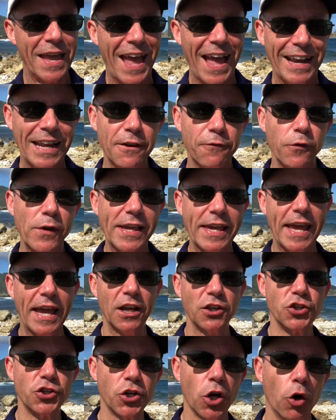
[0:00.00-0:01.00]
and if we
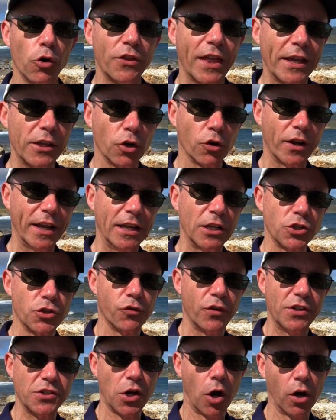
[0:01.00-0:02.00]
can't show that your
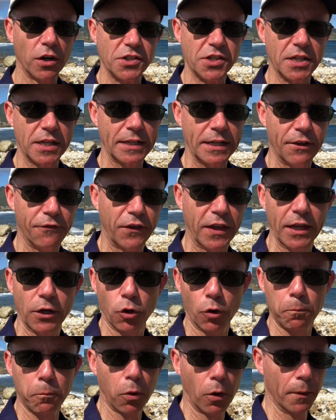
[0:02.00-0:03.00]
injuries are significant
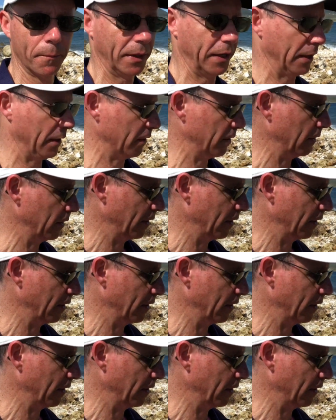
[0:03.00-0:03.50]
or permanent.